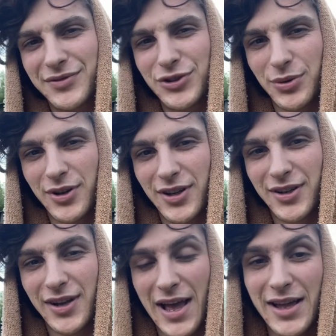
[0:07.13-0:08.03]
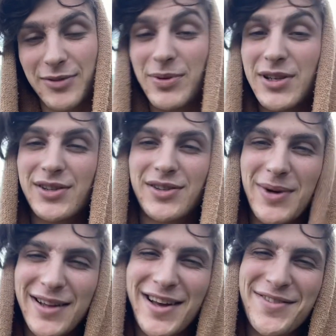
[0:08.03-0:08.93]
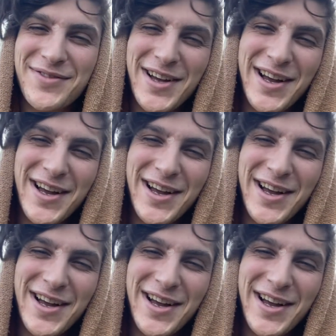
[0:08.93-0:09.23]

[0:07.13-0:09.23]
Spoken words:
joy, and peace in my life.